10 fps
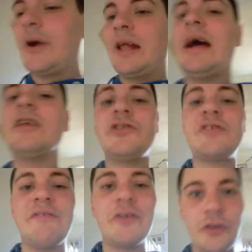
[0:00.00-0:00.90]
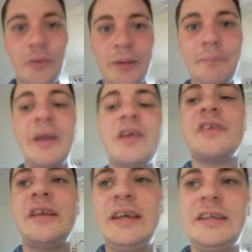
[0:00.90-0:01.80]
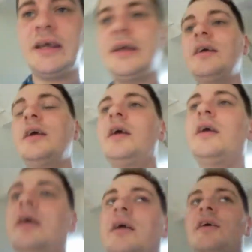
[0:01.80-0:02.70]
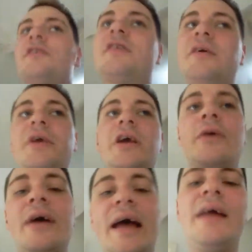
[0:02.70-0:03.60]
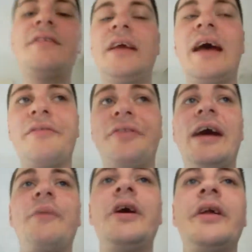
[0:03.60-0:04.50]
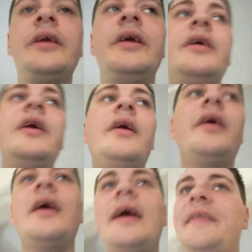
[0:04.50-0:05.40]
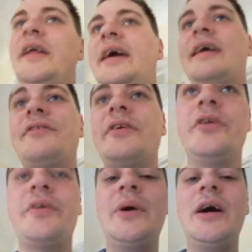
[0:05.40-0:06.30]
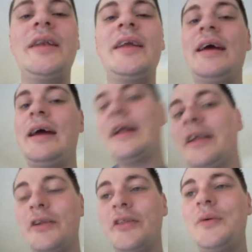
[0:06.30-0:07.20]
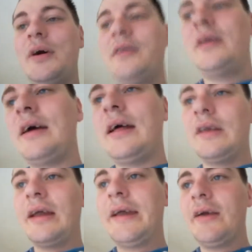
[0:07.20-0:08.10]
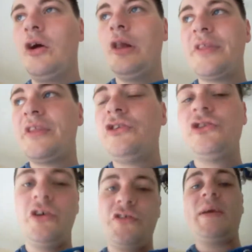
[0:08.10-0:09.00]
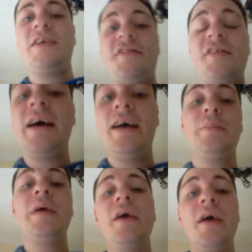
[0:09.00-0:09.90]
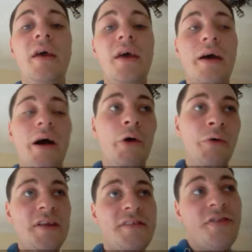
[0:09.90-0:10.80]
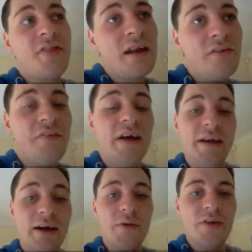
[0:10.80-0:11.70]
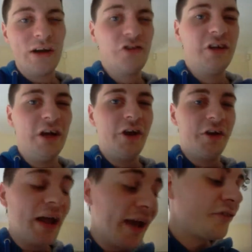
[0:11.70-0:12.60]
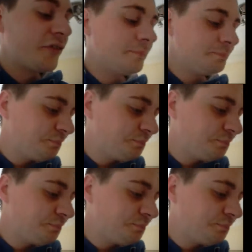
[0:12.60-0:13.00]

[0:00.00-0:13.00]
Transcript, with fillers: well, I'll just have another one because I need it. So you go ahead and you have that one, and then you have another one, and another one, and like all within a short space of time, only to then find out you've actually got none left.